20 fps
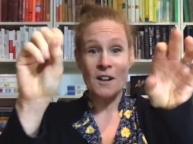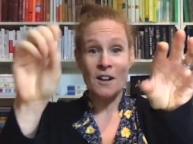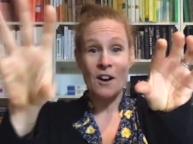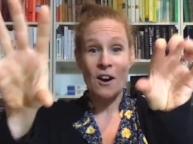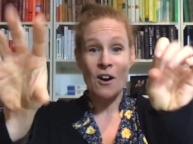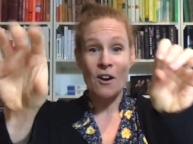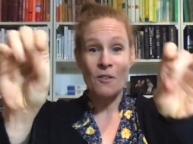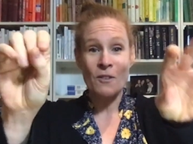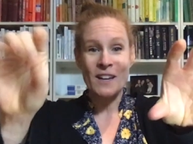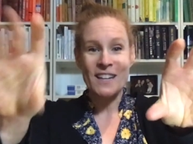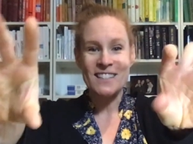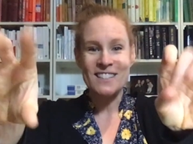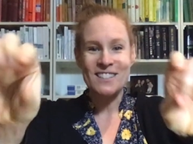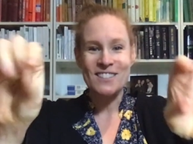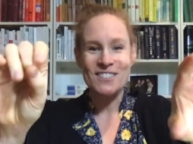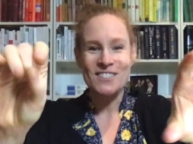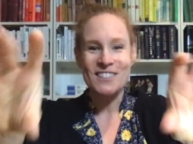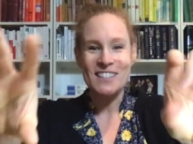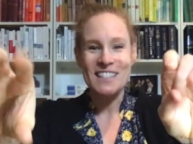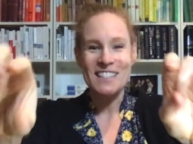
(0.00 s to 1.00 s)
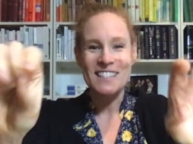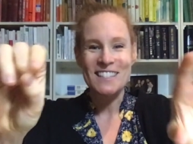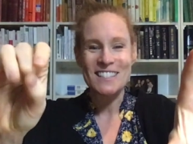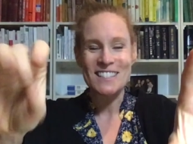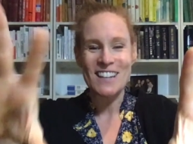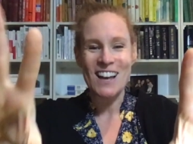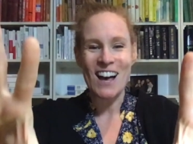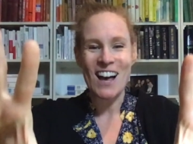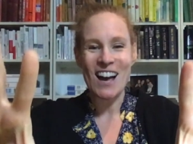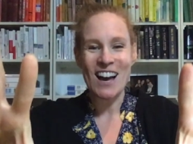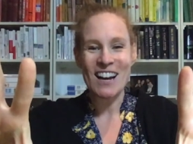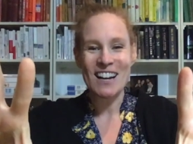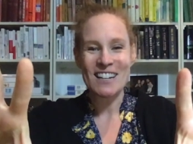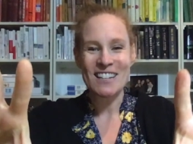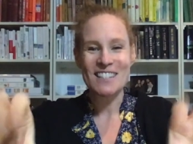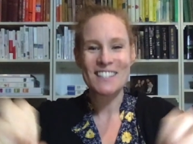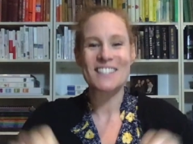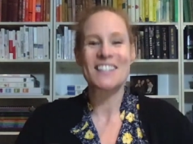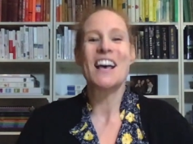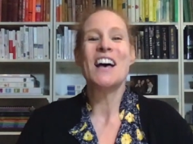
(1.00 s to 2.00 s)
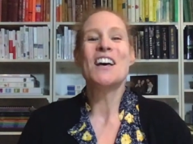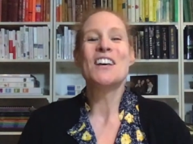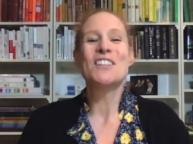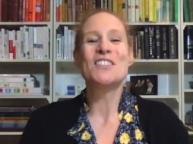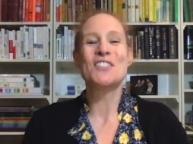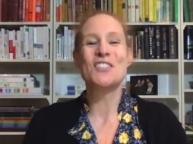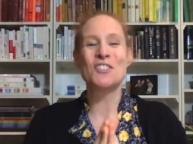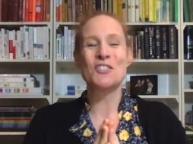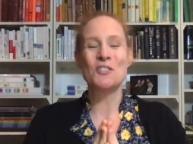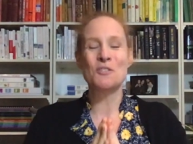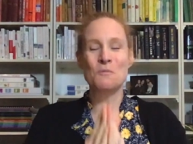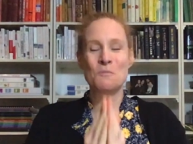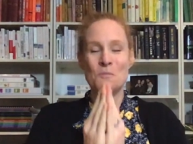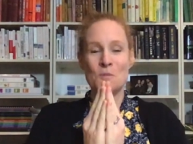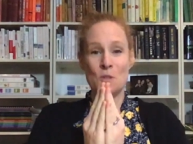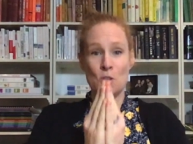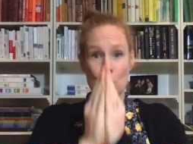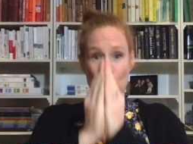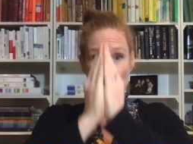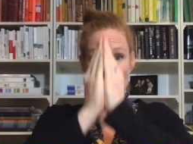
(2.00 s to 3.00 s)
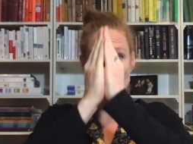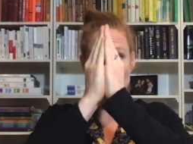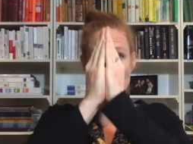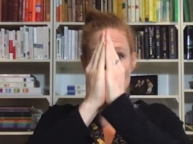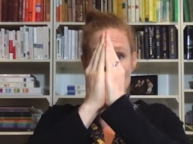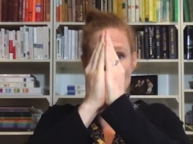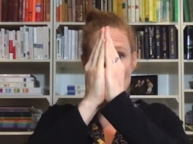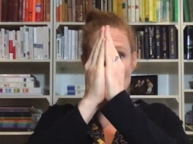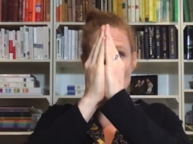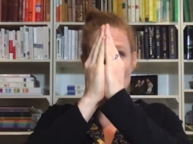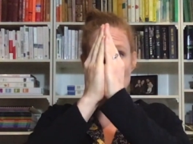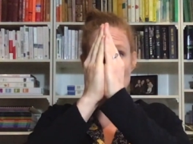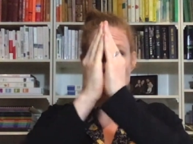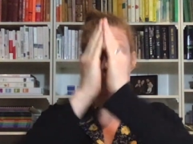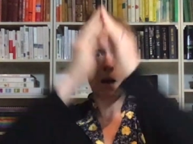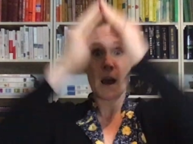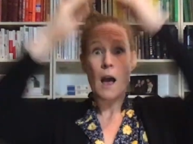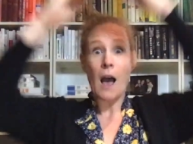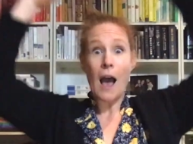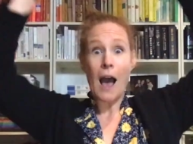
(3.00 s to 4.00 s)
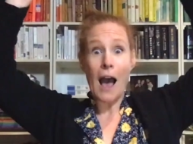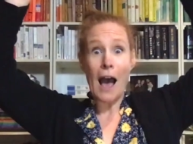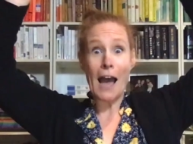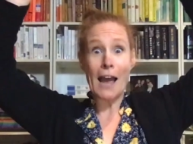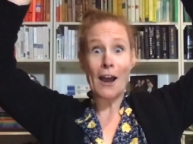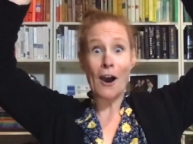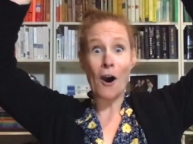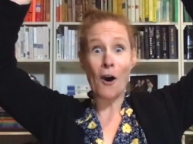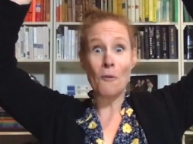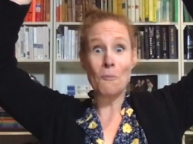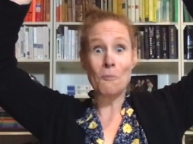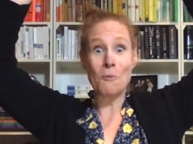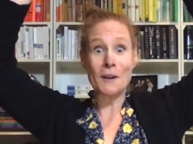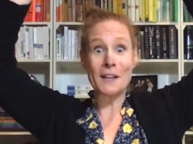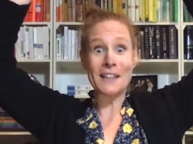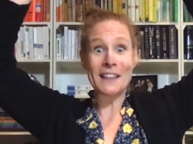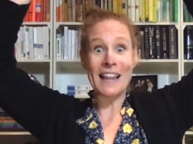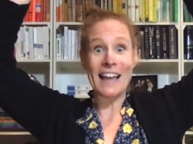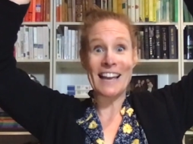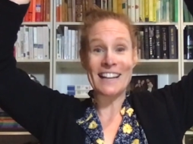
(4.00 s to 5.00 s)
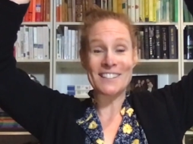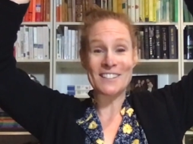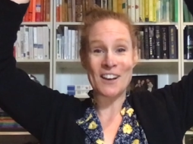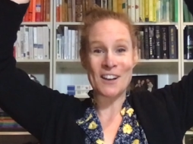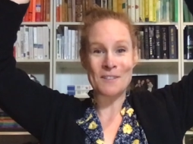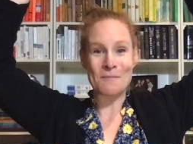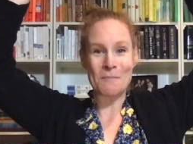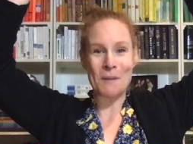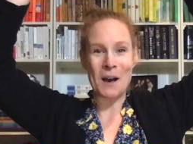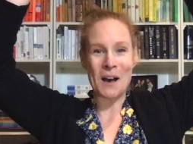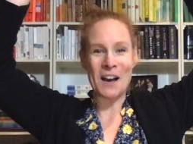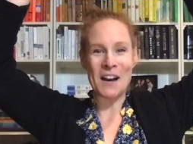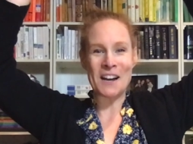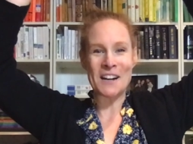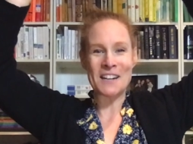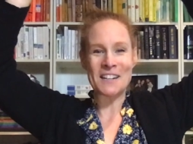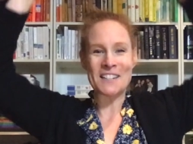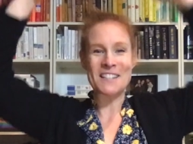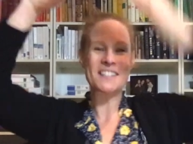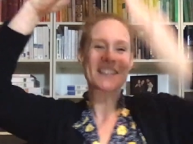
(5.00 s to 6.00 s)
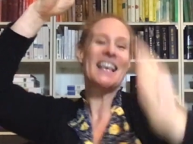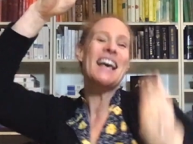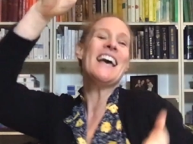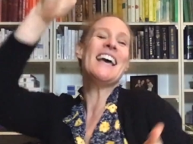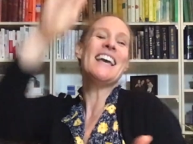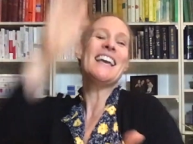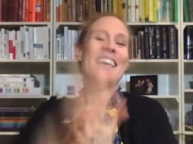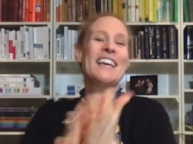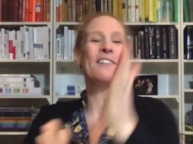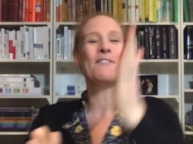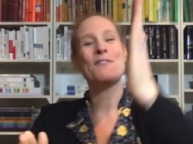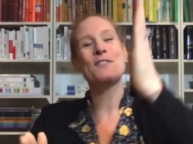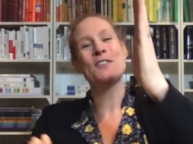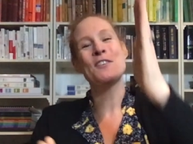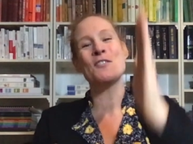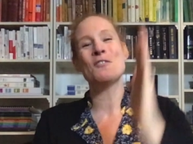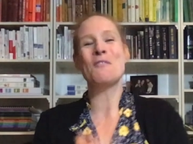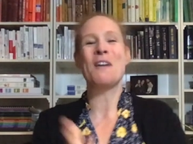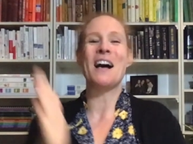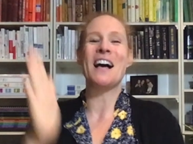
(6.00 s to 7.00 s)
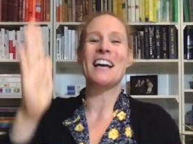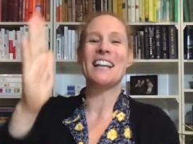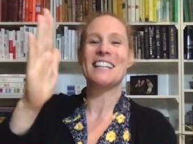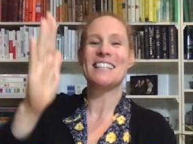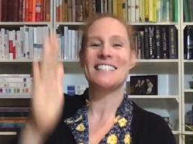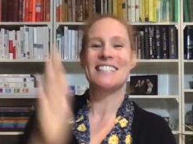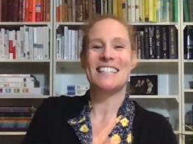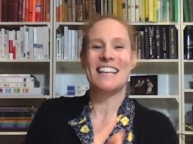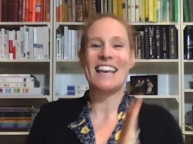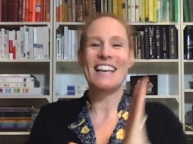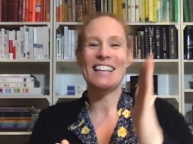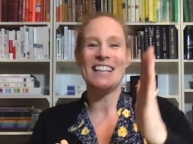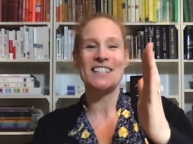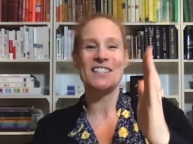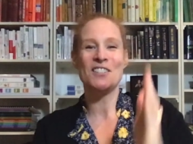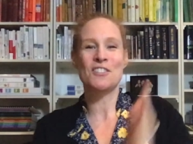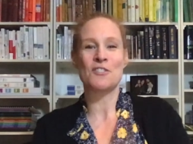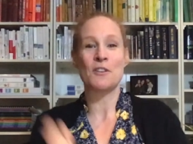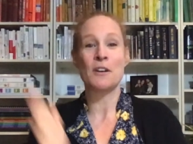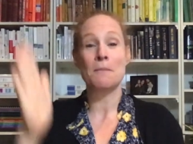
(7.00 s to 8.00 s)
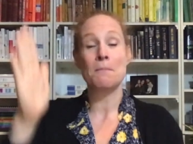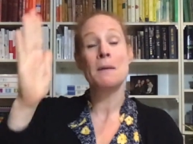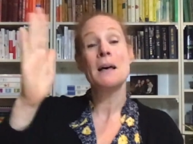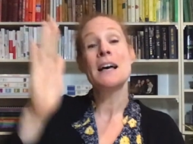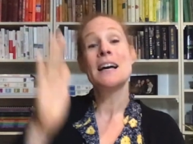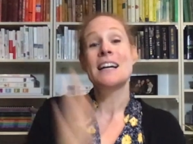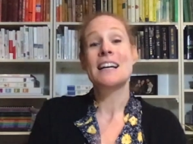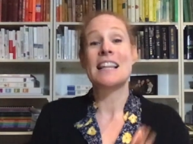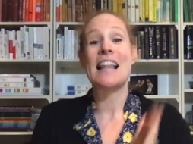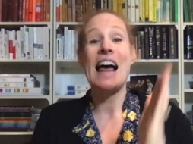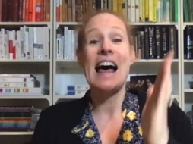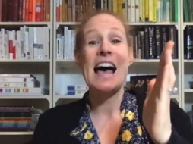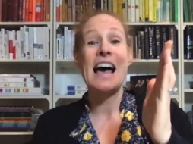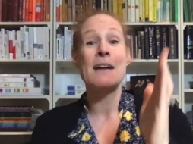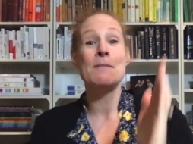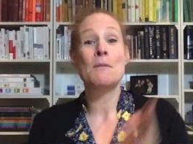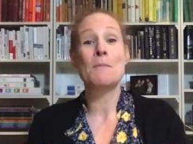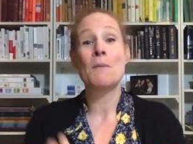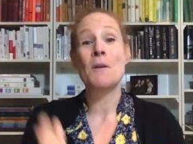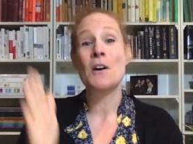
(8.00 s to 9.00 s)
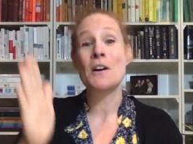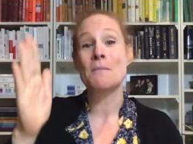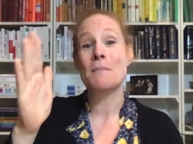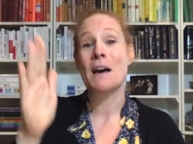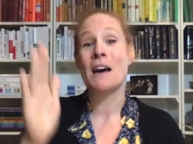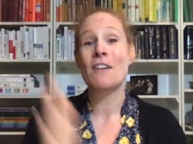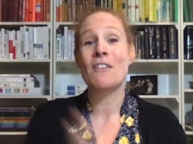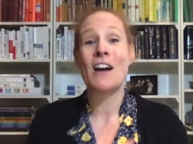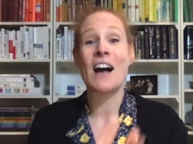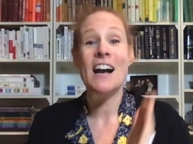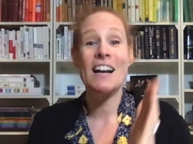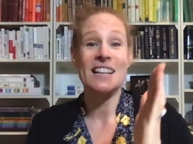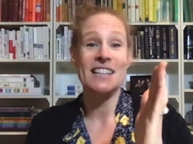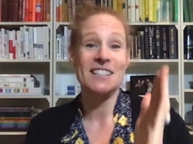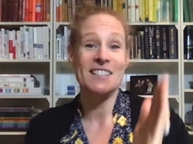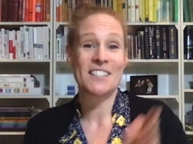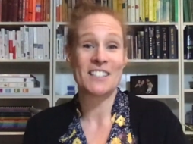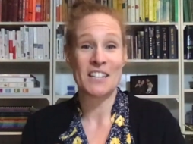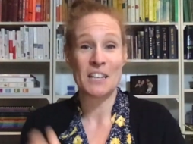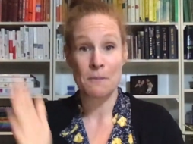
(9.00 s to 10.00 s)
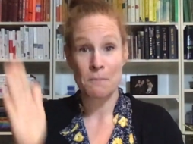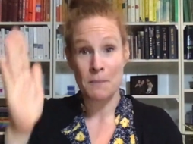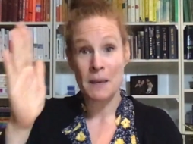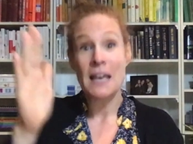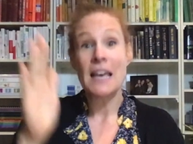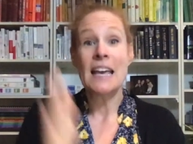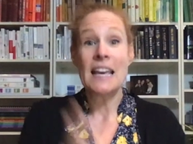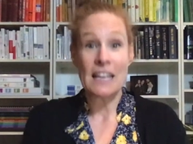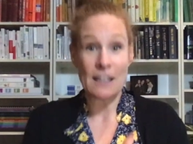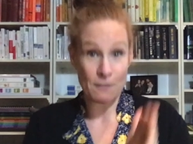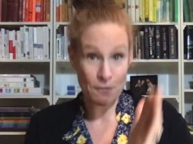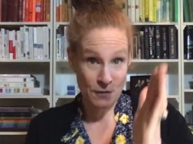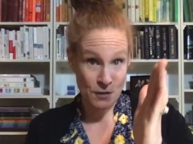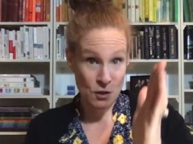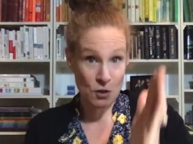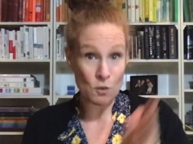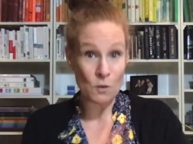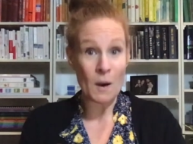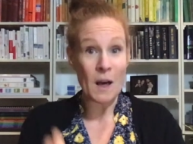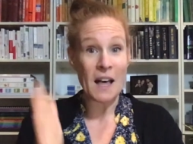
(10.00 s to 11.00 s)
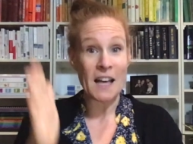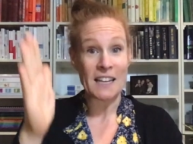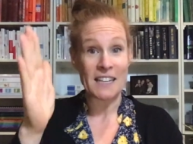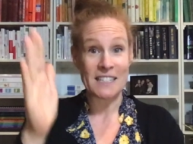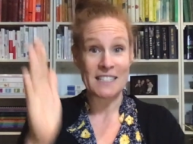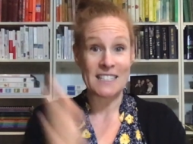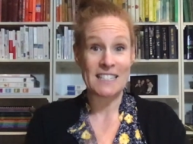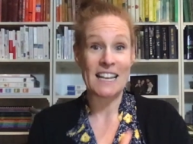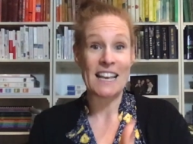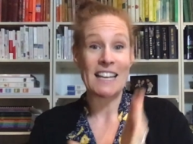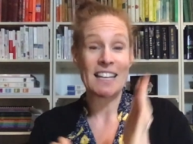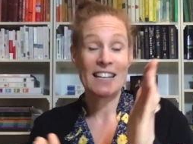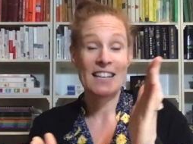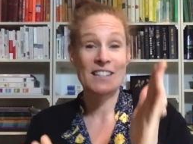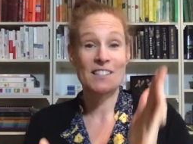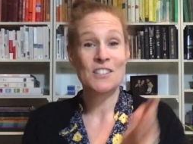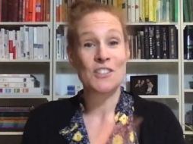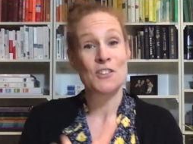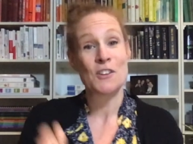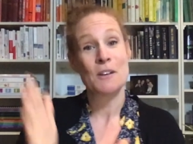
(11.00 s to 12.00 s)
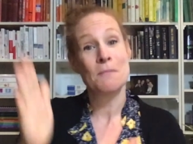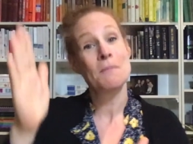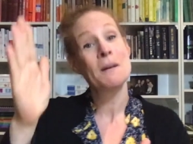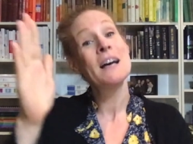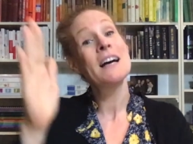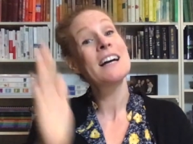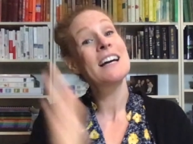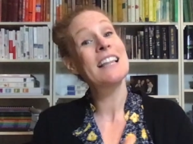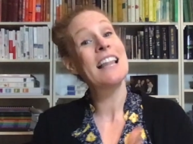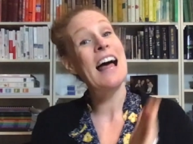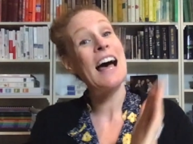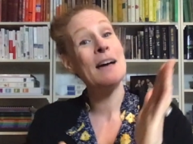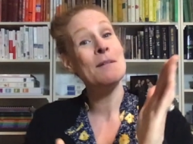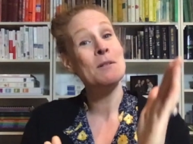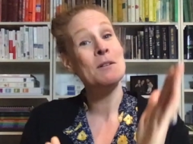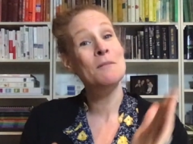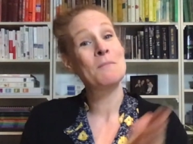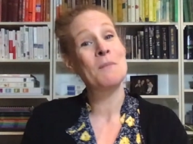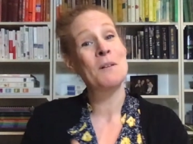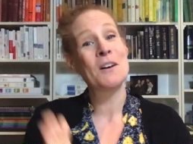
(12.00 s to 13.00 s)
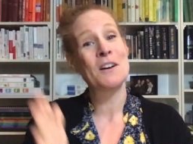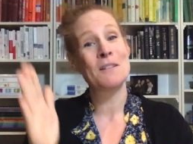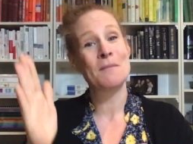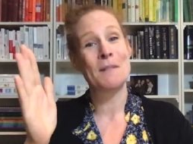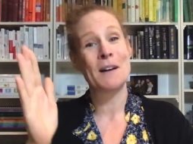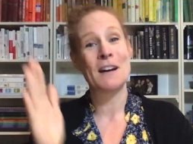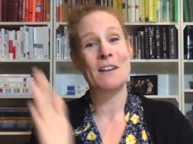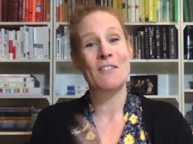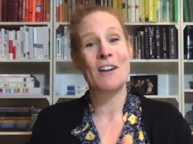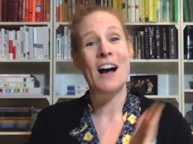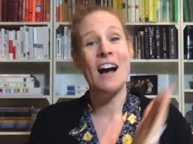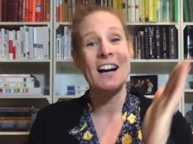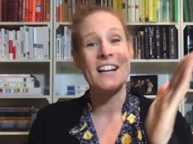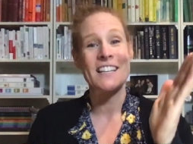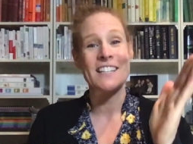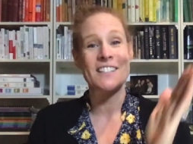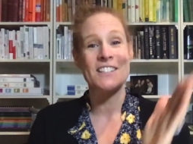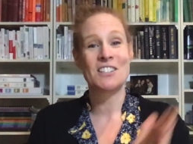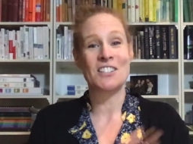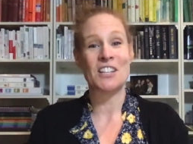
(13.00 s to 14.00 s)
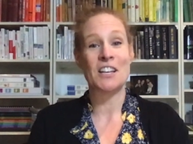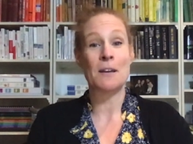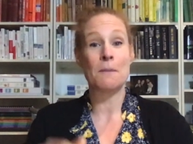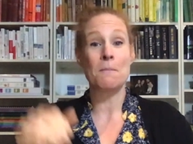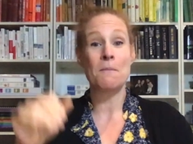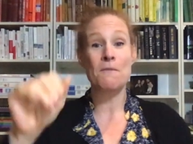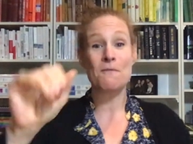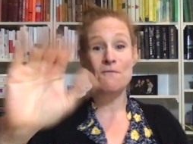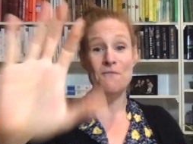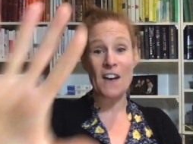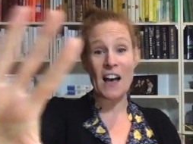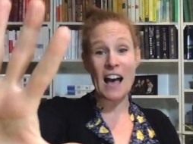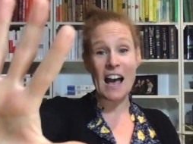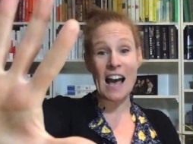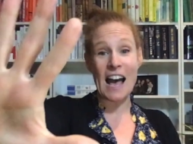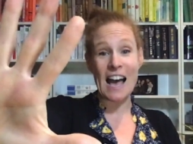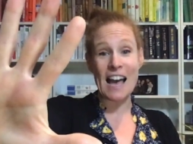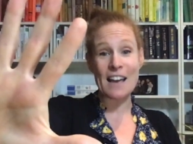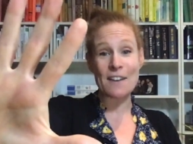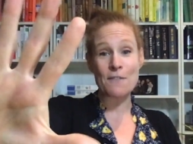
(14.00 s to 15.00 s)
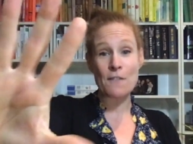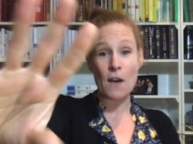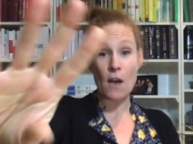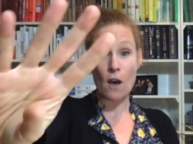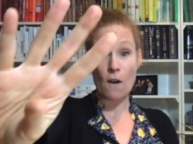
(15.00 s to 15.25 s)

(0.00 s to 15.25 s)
going to the stars. Zoom, zoom, zoom, I hope we land on Mars. If you wanna take a trip, climb aboard my rocket ship. If you wanna take a trip, climb aboard my rocket ship. 5,